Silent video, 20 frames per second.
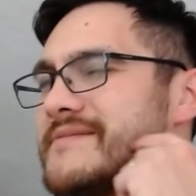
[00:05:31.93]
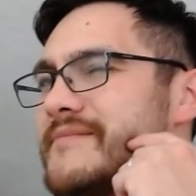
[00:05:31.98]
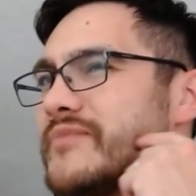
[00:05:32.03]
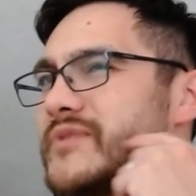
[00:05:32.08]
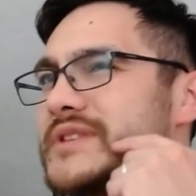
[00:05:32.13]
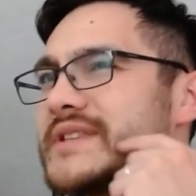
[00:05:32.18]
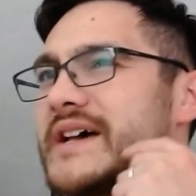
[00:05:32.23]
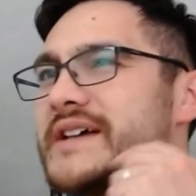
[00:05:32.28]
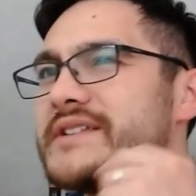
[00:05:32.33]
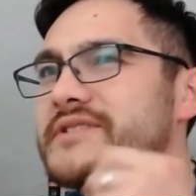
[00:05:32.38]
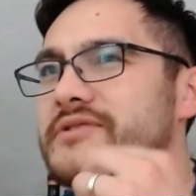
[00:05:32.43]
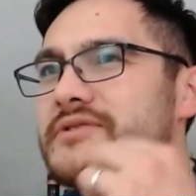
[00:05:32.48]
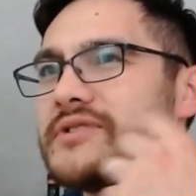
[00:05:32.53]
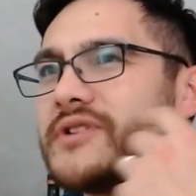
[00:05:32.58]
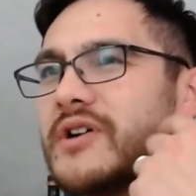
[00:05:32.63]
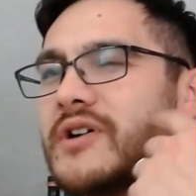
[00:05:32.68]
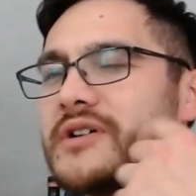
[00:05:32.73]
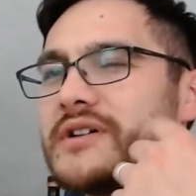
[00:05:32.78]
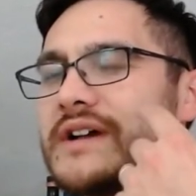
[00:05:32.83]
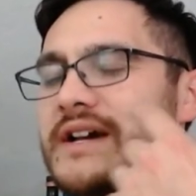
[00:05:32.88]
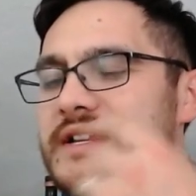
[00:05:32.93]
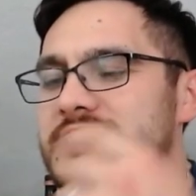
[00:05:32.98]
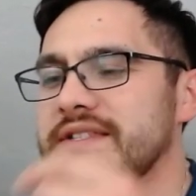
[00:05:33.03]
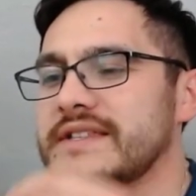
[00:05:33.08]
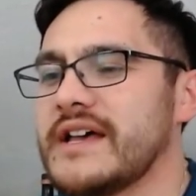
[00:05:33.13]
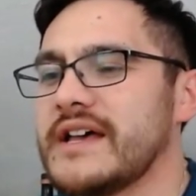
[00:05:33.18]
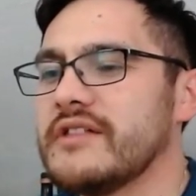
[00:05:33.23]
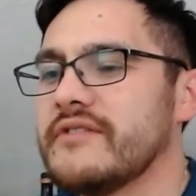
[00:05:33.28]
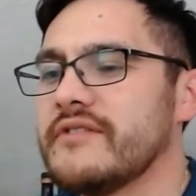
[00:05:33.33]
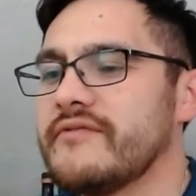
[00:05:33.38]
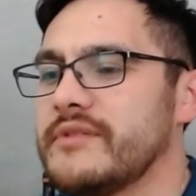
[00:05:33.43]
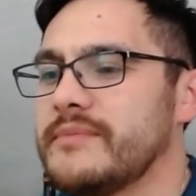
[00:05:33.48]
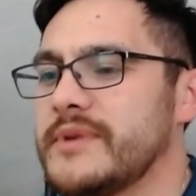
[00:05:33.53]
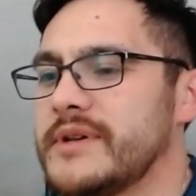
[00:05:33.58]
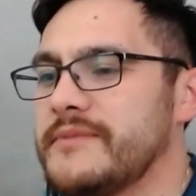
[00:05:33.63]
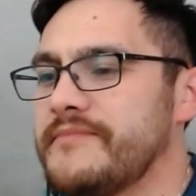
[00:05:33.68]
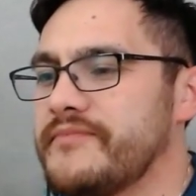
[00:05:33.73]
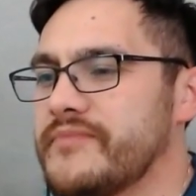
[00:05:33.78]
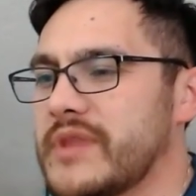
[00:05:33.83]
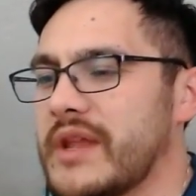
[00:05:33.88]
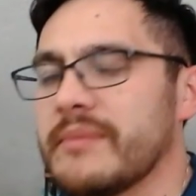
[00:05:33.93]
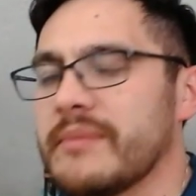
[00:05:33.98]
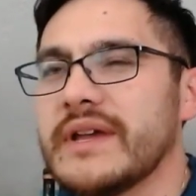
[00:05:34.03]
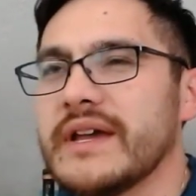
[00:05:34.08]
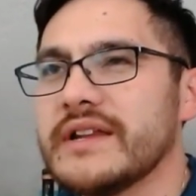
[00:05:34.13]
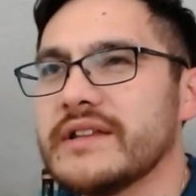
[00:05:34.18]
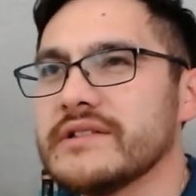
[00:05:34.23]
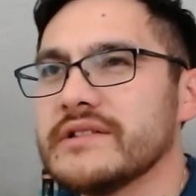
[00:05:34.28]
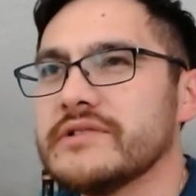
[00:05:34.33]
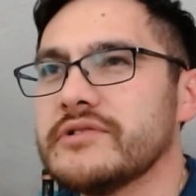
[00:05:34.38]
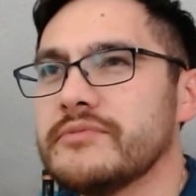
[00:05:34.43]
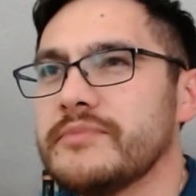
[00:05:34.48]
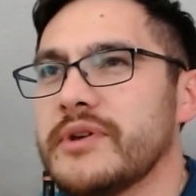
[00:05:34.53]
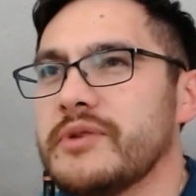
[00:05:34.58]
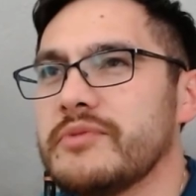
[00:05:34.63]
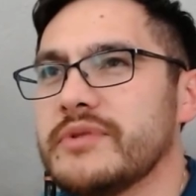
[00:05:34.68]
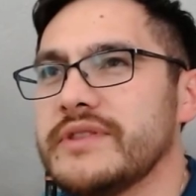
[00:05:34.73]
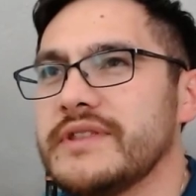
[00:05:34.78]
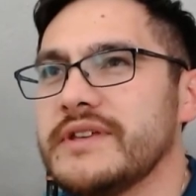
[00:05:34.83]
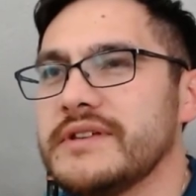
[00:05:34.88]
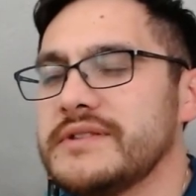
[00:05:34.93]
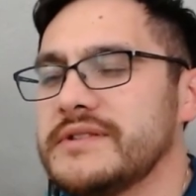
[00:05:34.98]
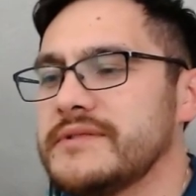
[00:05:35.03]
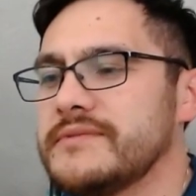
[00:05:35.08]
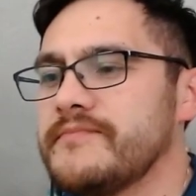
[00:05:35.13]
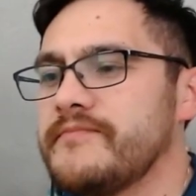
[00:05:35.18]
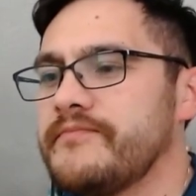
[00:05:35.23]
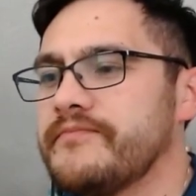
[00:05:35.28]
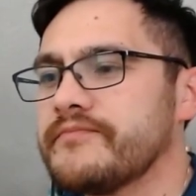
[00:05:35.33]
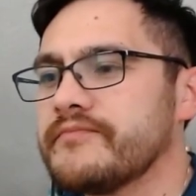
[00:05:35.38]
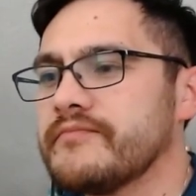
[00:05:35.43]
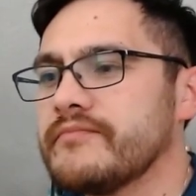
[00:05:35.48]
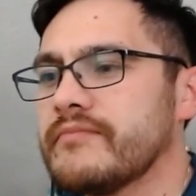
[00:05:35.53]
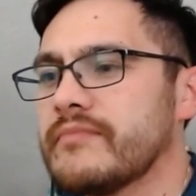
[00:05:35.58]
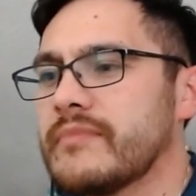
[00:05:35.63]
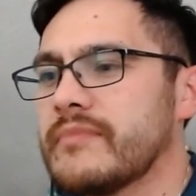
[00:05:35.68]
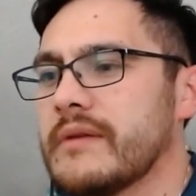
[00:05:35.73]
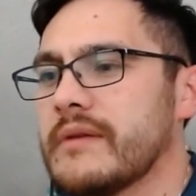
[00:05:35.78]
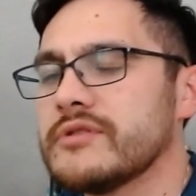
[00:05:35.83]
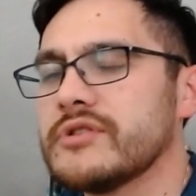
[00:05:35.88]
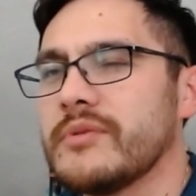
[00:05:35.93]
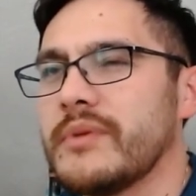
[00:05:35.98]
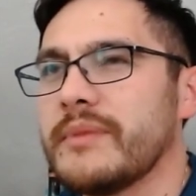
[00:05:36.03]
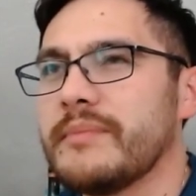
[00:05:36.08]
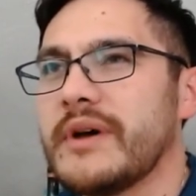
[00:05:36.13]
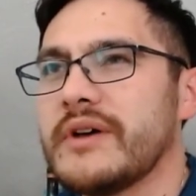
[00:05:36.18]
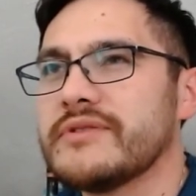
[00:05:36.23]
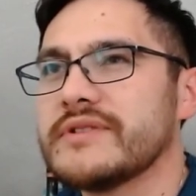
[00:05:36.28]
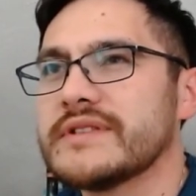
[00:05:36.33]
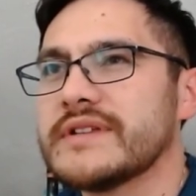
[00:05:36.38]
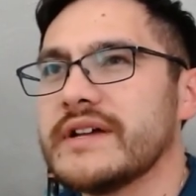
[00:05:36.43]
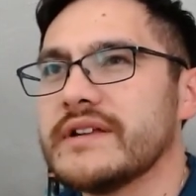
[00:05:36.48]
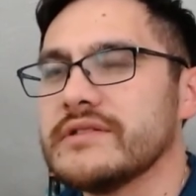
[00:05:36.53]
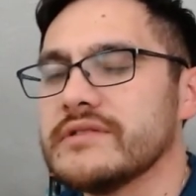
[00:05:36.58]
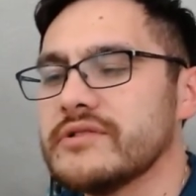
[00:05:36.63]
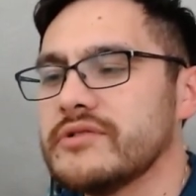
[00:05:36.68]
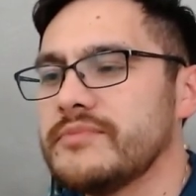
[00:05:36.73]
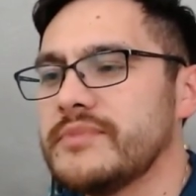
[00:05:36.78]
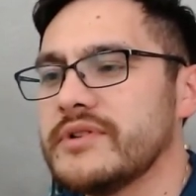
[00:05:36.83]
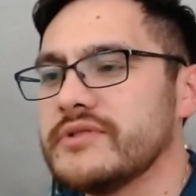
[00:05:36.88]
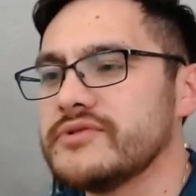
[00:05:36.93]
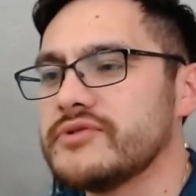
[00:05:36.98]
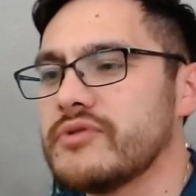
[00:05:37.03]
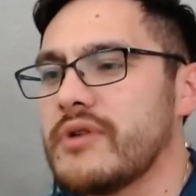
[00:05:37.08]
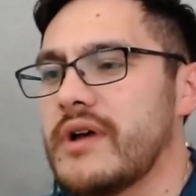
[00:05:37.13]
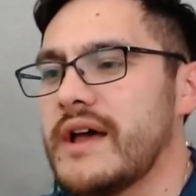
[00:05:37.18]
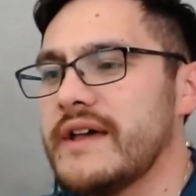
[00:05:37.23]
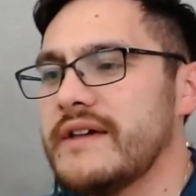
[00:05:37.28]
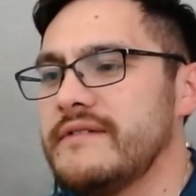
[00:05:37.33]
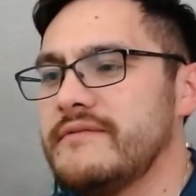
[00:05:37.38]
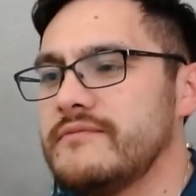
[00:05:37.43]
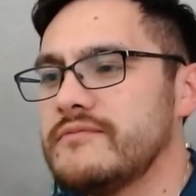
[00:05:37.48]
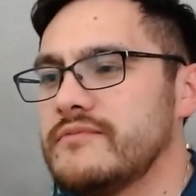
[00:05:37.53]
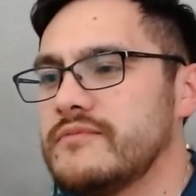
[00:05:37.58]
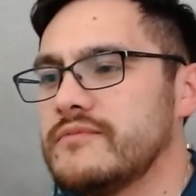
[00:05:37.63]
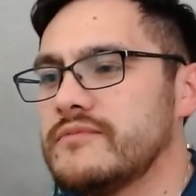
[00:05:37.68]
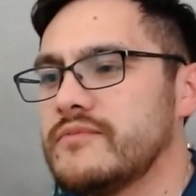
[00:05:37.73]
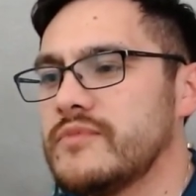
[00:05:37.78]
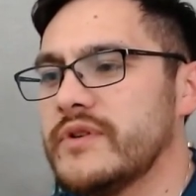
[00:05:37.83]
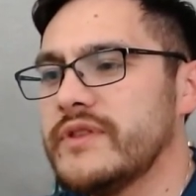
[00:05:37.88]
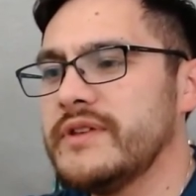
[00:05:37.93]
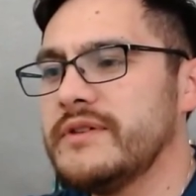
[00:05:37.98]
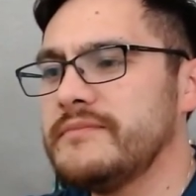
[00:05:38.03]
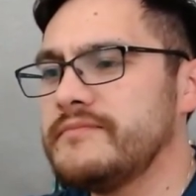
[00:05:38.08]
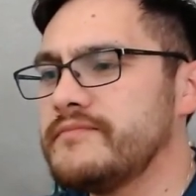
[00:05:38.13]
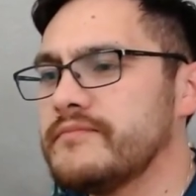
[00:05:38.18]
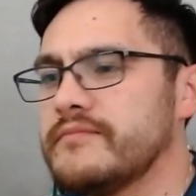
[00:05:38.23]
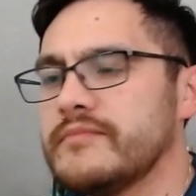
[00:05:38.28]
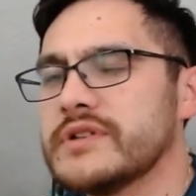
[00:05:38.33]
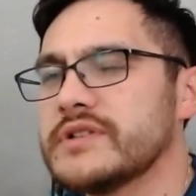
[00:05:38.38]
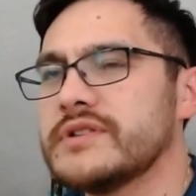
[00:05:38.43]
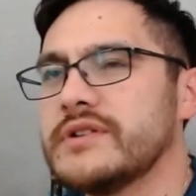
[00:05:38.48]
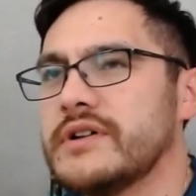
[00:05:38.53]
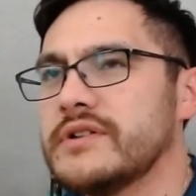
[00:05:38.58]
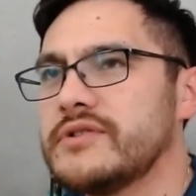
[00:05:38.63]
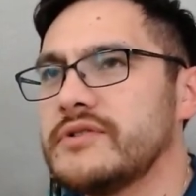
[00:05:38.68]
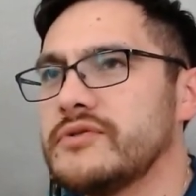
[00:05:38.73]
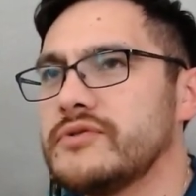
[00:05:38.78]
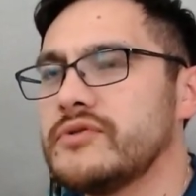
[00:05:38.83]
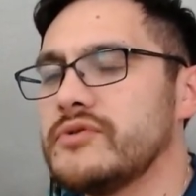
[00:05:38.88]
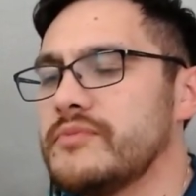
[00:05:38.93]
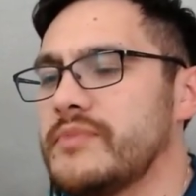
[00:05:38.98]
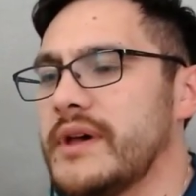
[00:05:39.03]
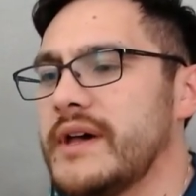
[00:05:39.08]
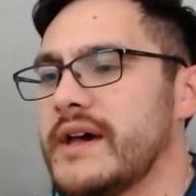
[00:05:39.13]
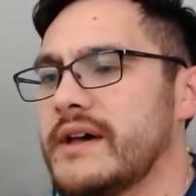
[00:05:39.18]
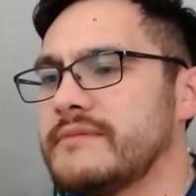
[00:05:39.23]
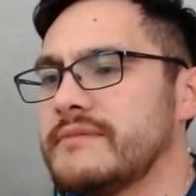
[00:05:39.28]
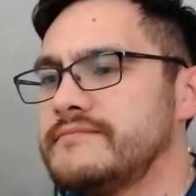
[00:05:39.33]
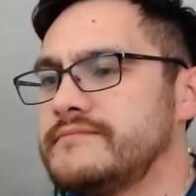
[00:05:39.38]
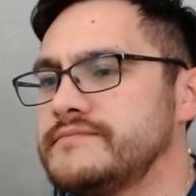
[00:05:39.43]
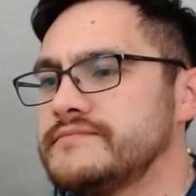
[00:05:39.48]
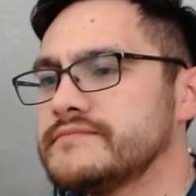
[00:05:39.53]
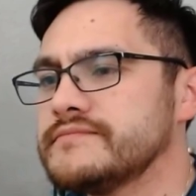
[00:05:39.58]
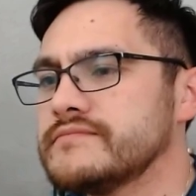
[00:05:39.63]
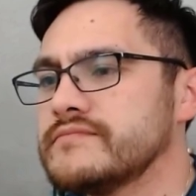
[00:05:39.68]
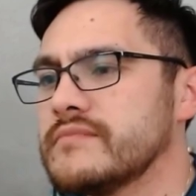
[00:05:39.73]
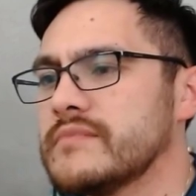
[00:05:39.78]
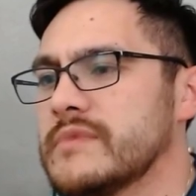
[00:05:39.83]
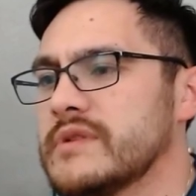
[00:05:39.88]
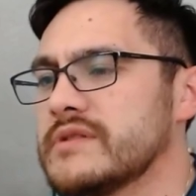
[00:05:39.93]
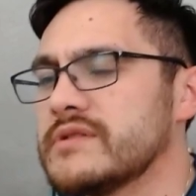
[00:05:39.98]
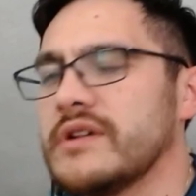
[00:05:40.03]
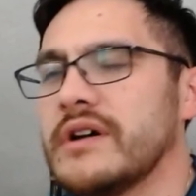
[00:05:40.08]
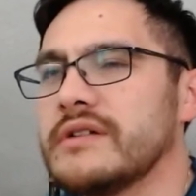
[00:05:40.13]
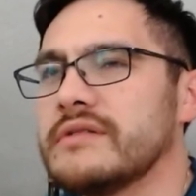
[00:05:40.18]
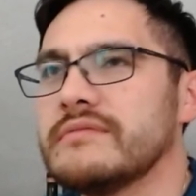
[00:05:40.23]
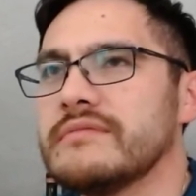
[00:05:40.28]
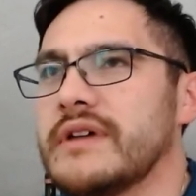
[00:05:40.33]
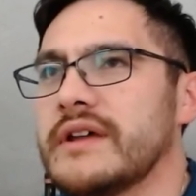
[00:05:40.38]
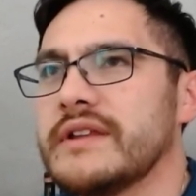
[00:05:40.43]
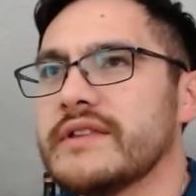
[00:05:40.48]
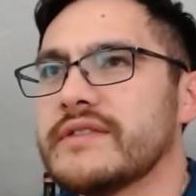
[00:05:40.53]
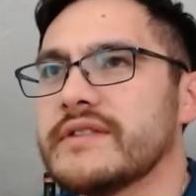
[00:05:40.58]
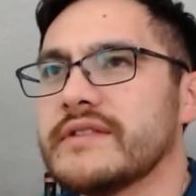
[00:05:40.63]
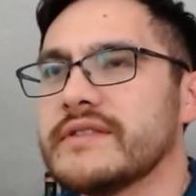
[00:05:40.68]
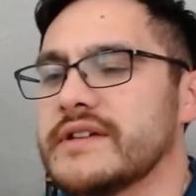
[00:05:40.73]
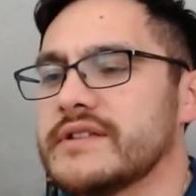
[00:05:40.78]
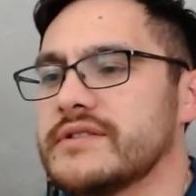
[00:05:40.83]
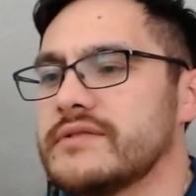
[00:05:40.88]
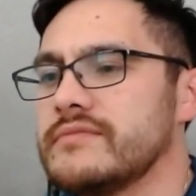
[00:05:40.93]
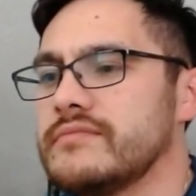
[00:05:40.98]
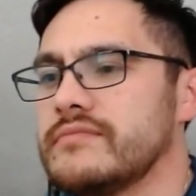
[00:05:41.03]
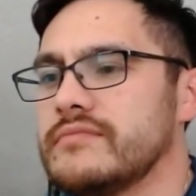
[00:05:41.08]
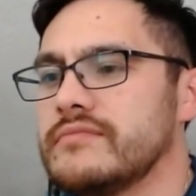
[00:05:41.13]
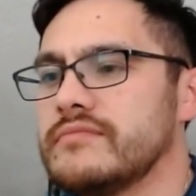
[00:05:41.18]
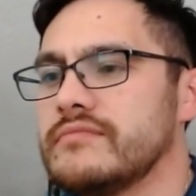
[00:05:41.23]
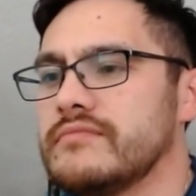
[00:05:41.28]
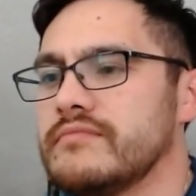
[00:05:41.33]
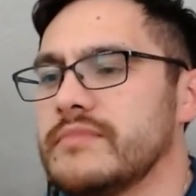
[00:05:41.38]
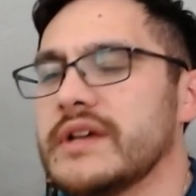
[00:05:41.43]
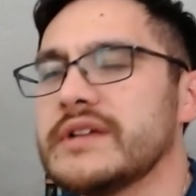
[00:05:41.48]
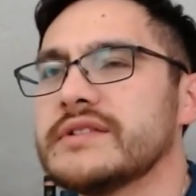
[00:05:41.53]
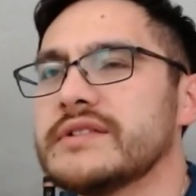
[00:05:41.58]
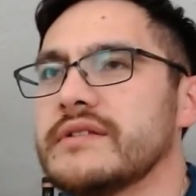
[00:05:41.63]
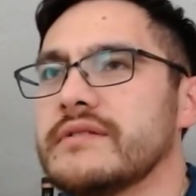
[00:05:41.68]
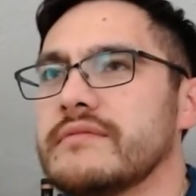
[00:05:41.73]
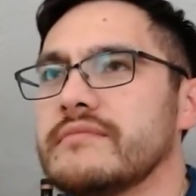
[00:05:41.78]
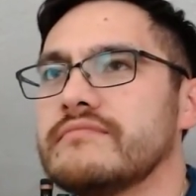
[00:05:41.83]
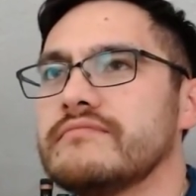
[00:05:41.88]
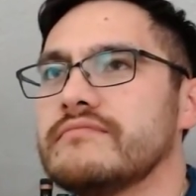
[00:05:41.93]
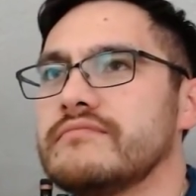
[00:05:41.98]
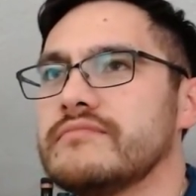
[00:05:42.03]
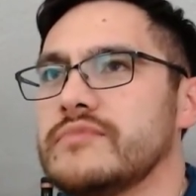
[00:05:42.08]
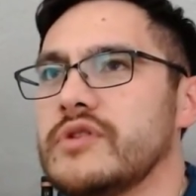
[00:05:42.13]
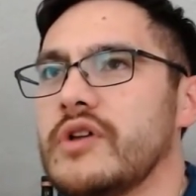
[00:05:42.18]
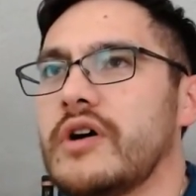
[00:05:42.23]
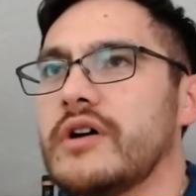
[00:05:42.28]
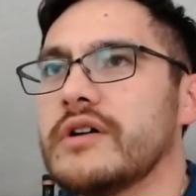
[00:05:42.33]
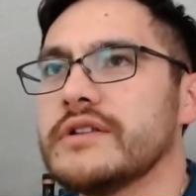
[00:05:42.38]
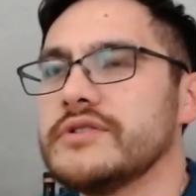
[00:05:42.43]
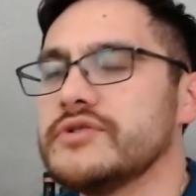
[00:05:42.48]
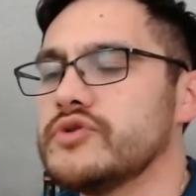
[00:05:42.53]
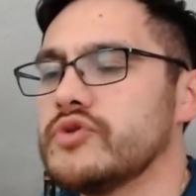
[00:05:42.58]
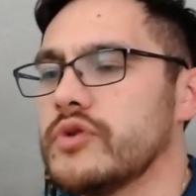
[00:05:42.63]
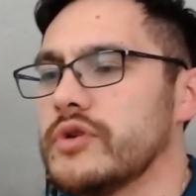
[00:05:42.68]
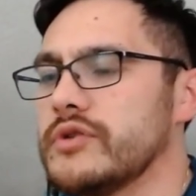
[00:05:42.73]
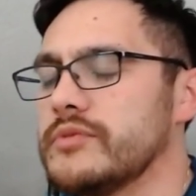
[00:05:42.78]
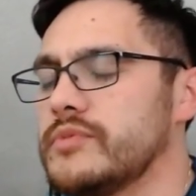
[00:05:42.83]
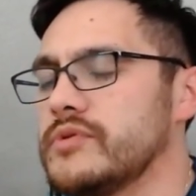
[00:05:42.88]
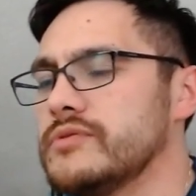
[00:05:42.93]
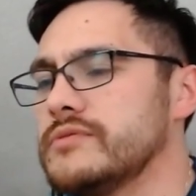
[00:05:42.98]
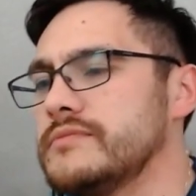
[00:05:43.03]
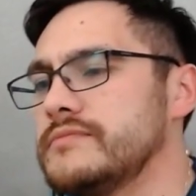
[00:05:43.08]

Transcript: The sides of your tongue kind of salivate a bit. I'm getting a little bit with this. So my mouth is getting a little bit of dry with it, but it's not too, too bad. It's not anything that's makes it non-enjoyable.